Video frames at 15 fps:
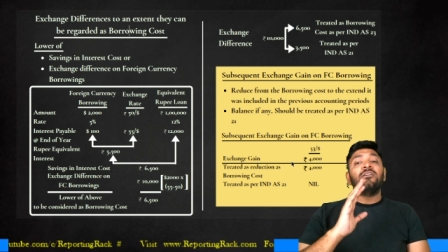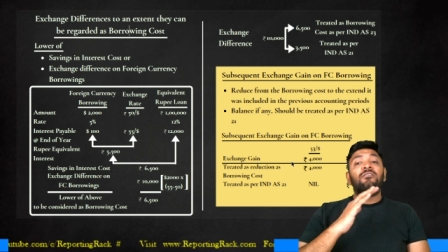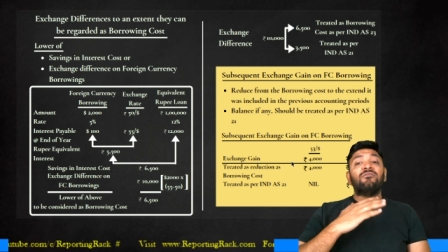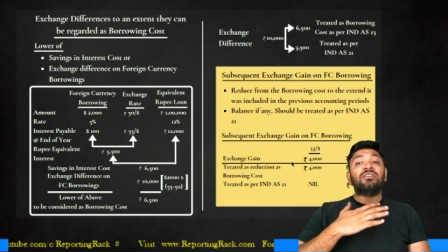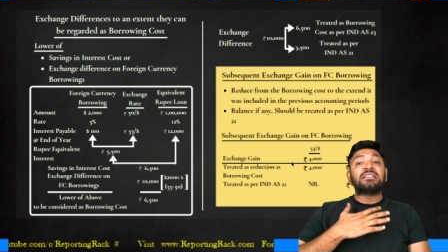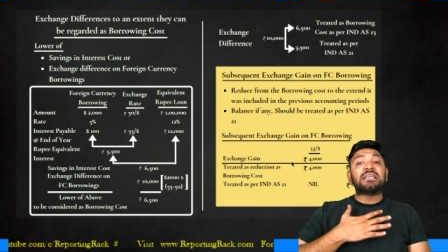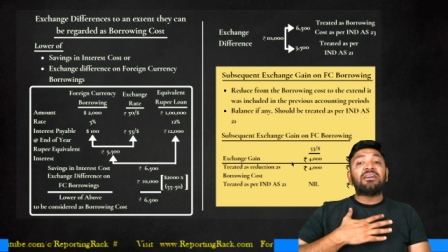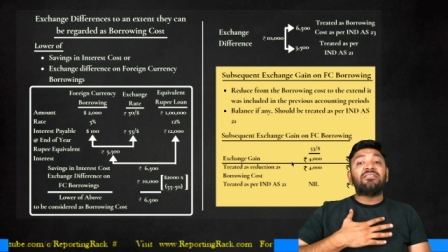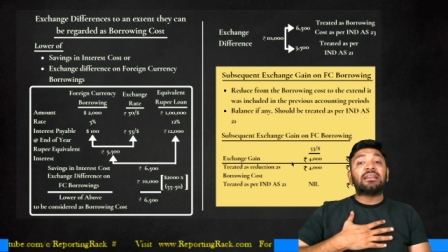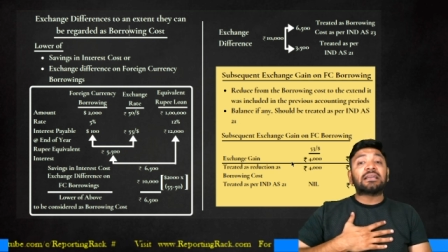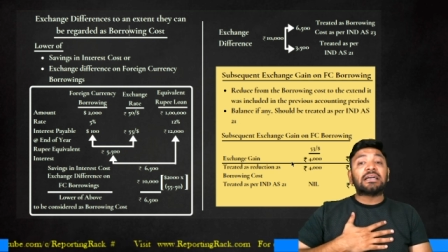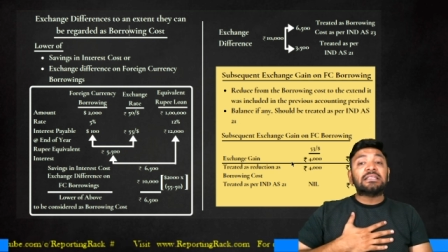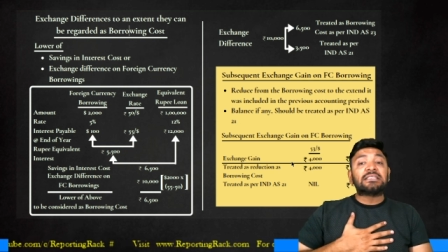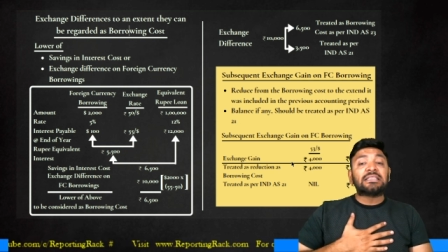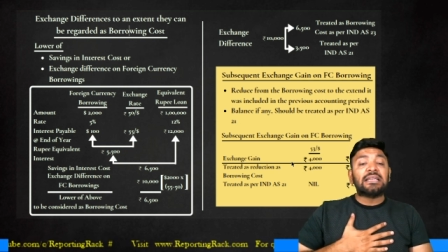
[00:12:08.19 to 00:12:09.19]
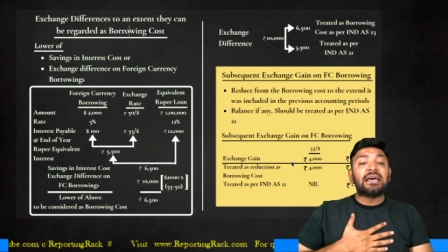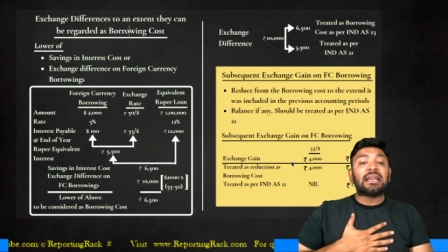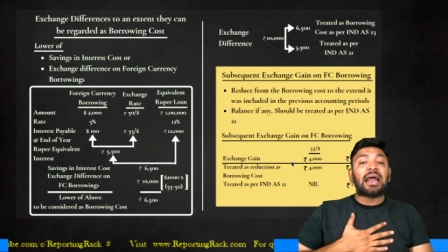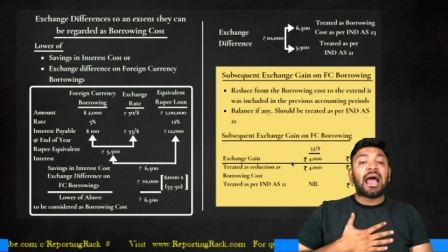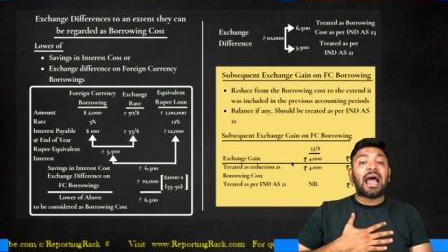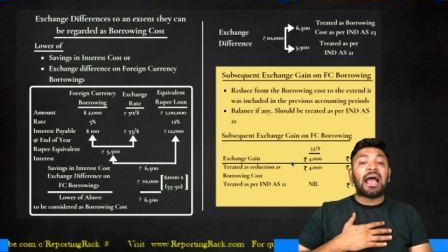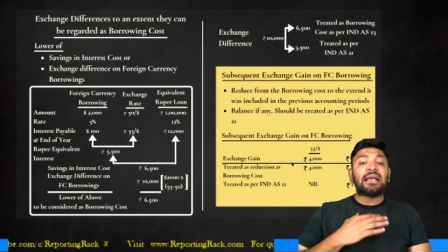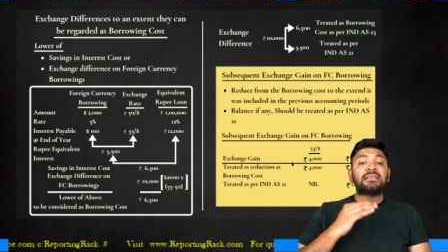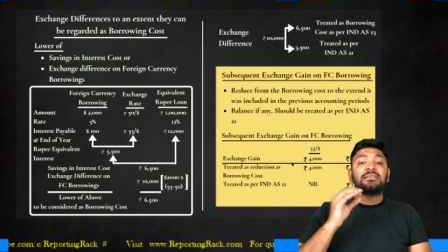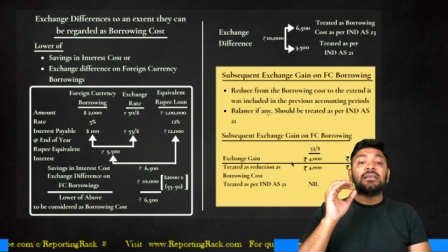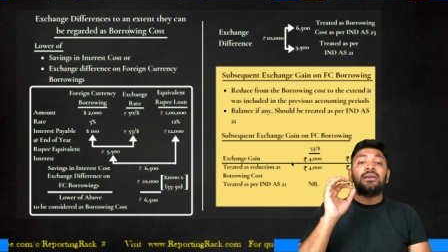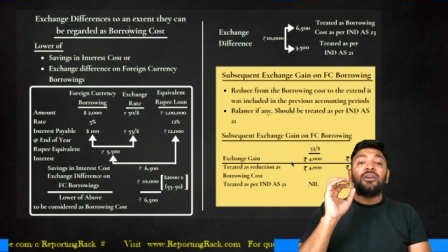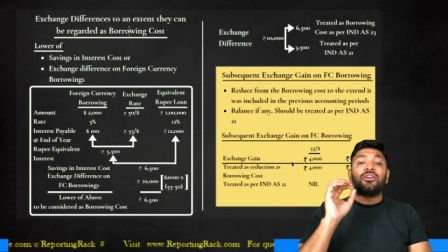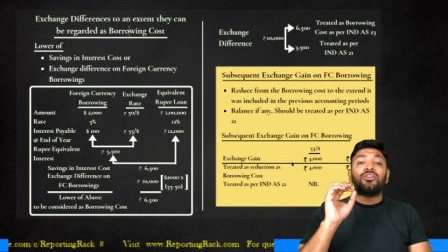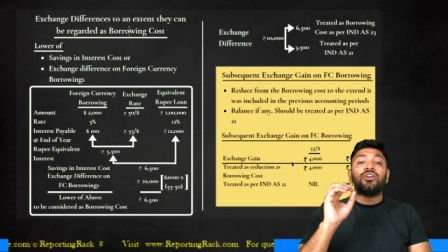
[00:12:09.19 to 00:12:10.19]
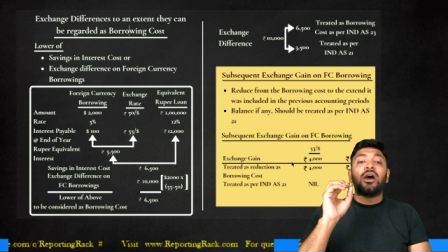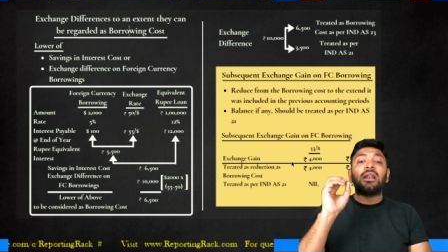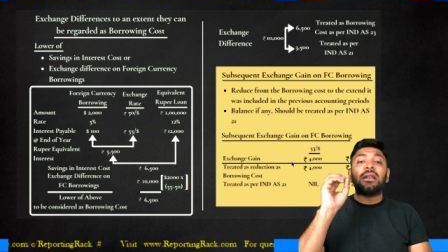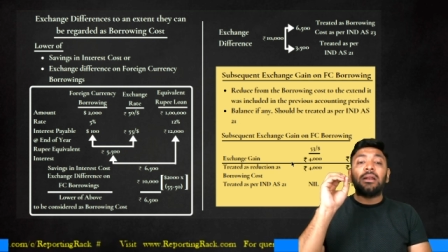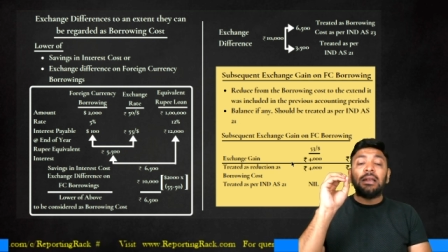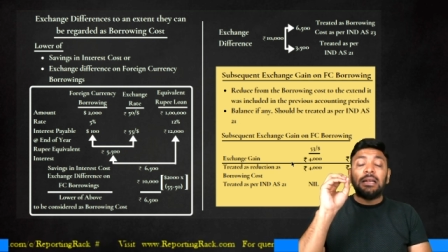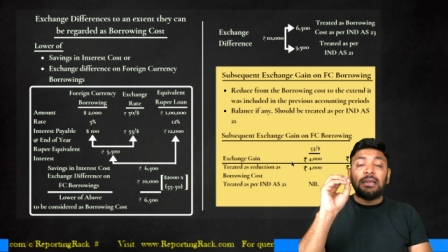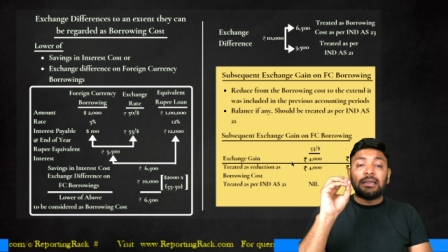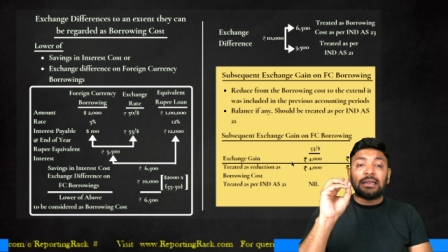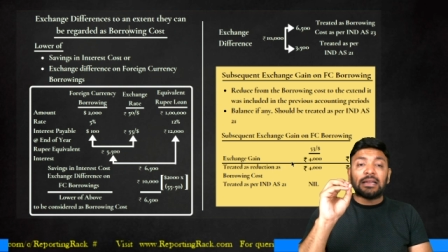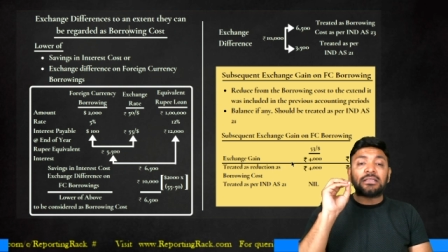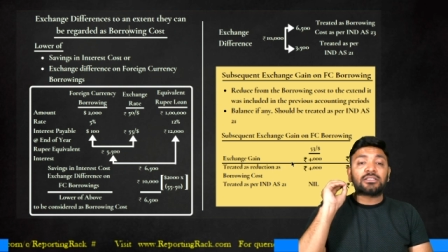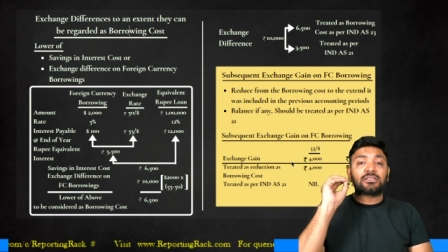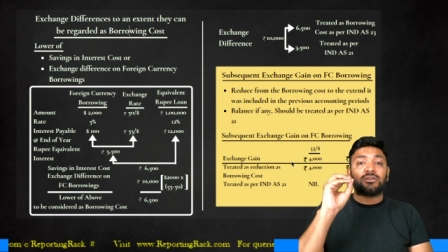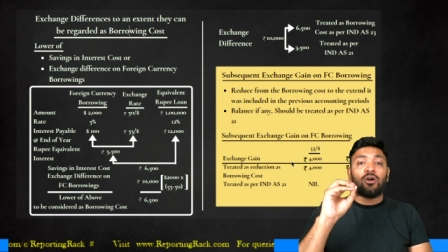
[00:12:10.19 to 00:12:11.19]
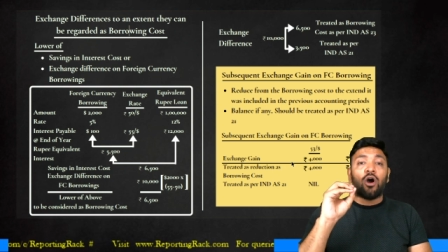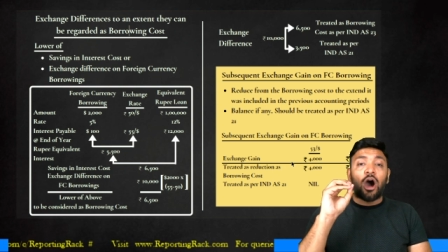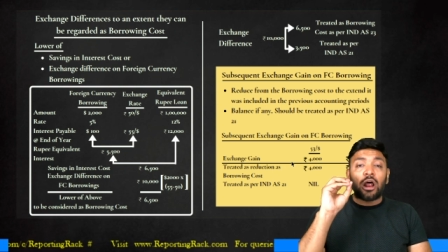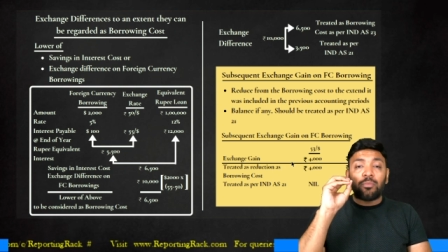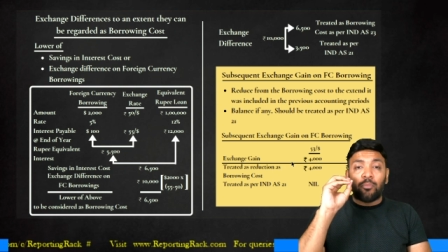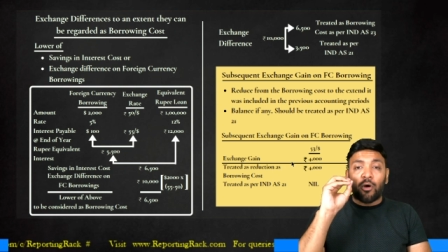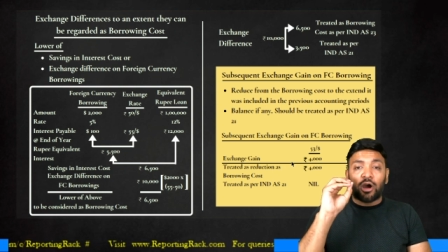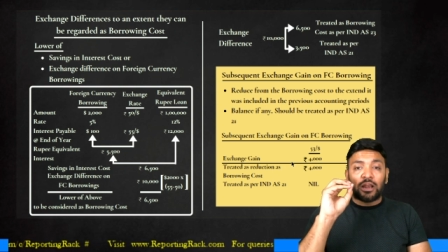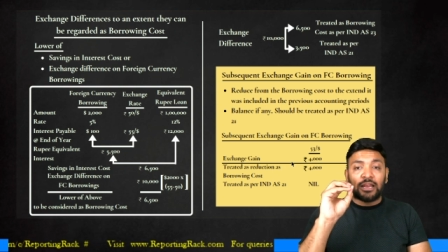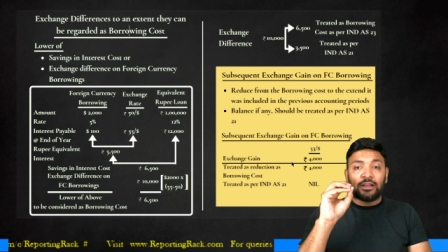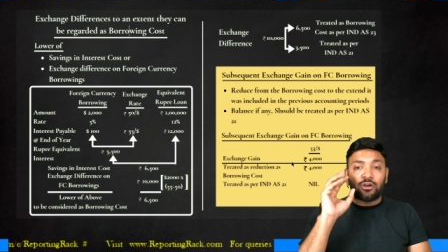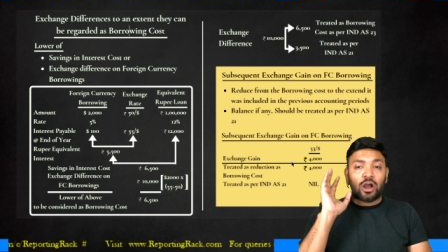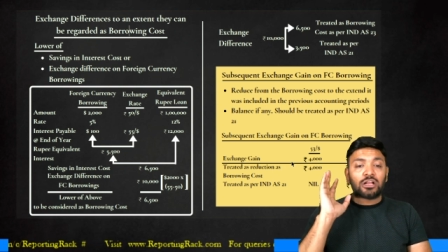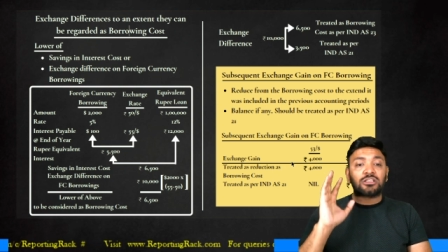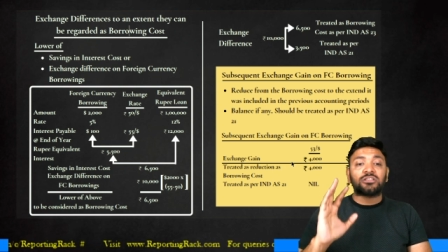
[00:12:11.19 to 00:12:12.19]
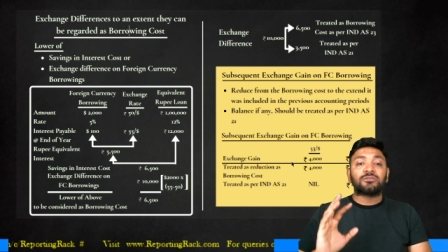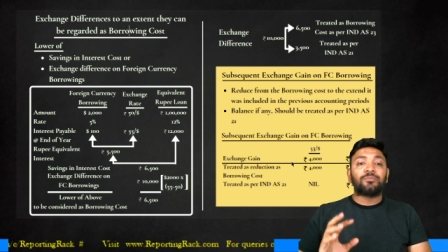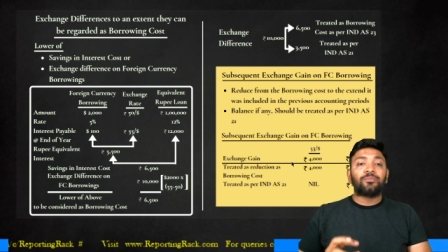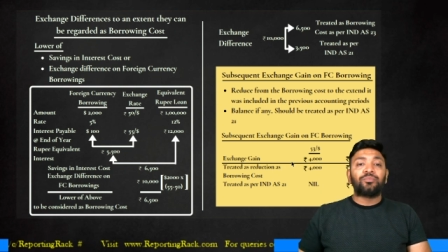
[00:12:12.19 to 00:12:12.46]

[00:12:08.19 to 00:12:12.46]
which I will consider as your interest or borrowing cost.